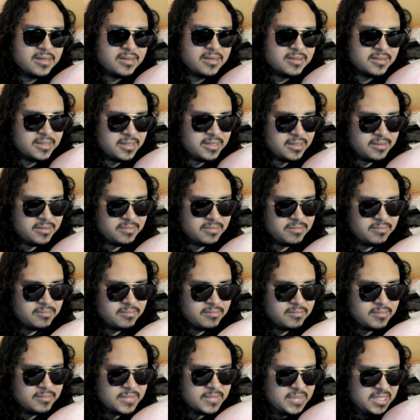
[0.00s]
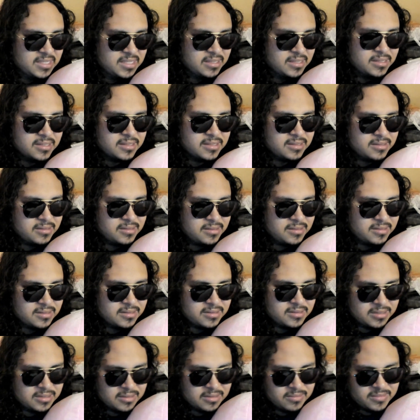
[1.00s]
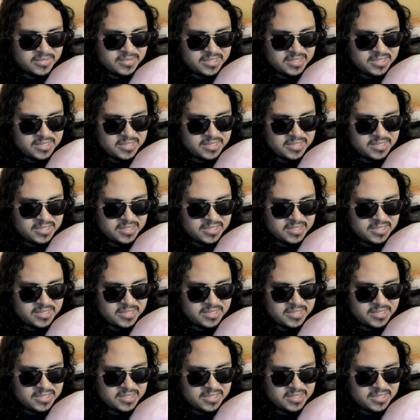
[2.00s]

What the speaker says: Like because